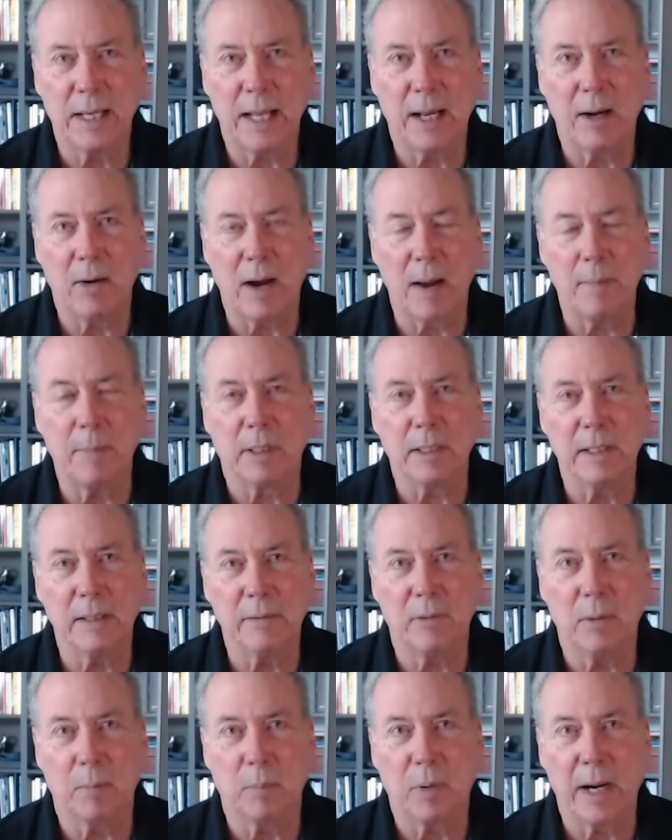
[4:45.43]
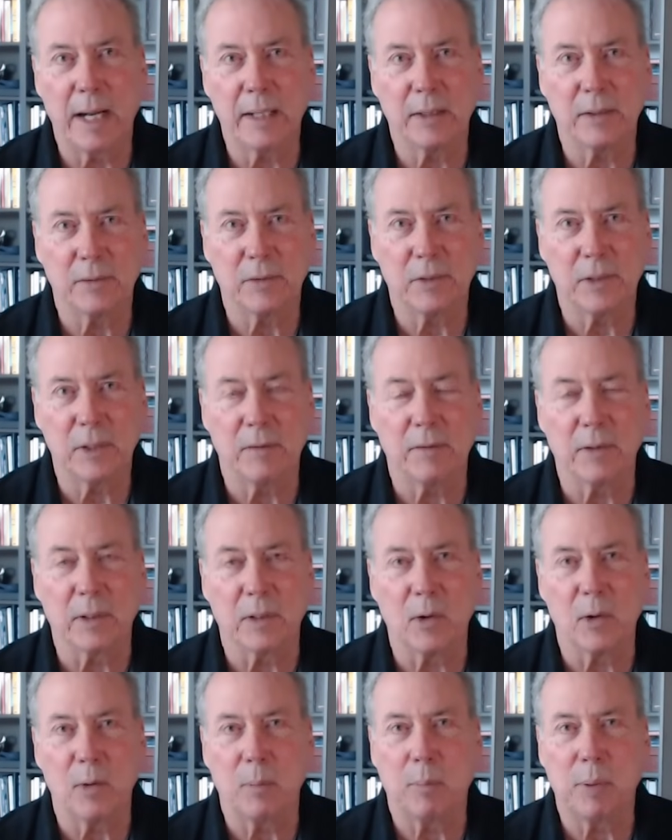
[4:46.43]
Now, I believe the price of silver,
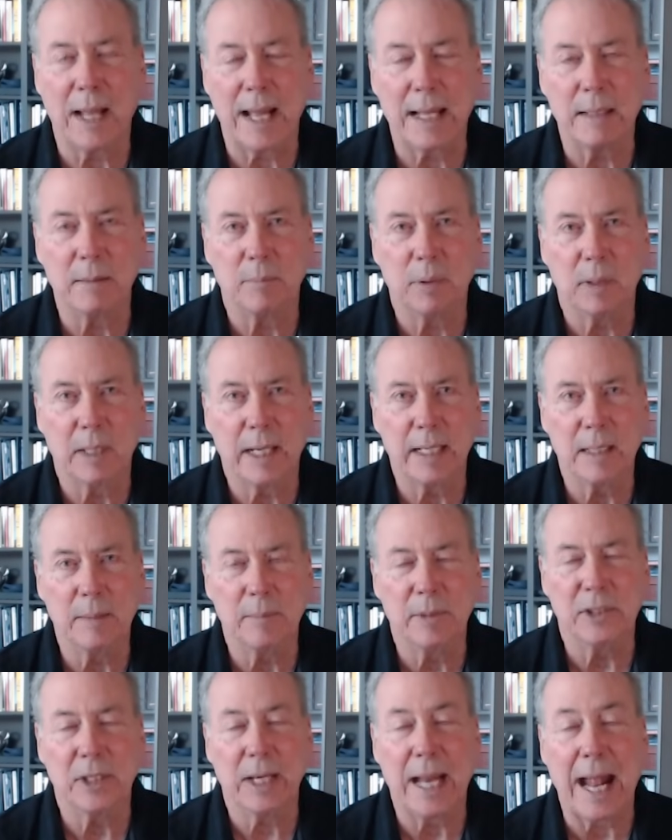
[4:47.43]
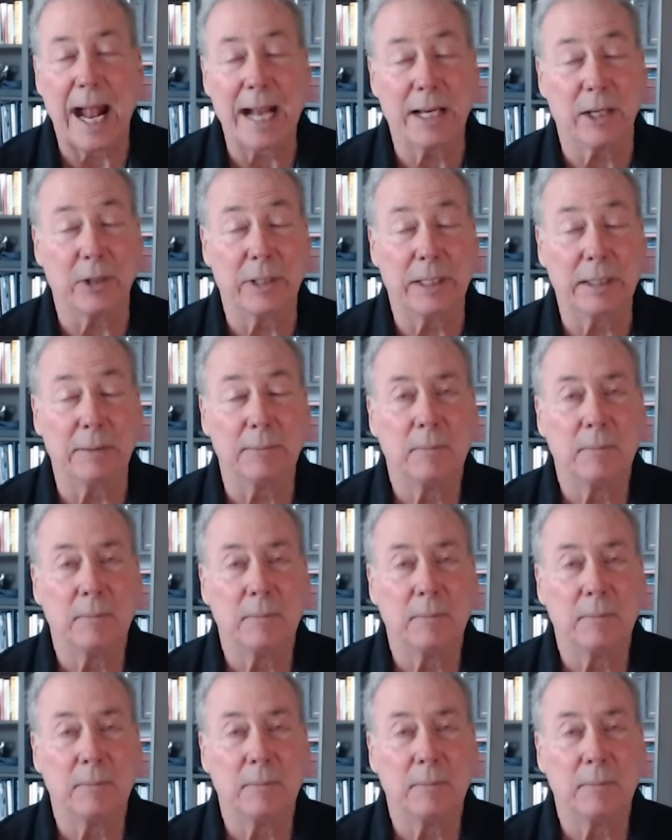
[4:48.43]
gold, platinum, palladium is inaccurate